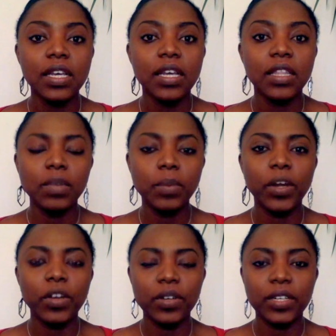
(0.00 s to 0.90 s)
These people are
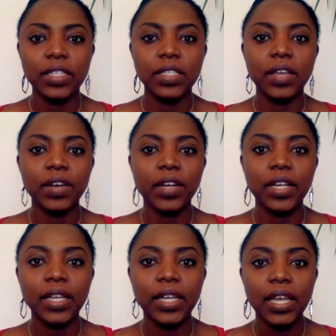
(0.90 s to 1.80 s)
not
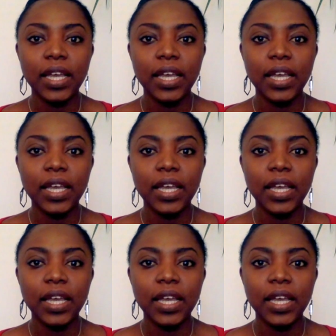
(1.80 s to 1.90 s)
necessarily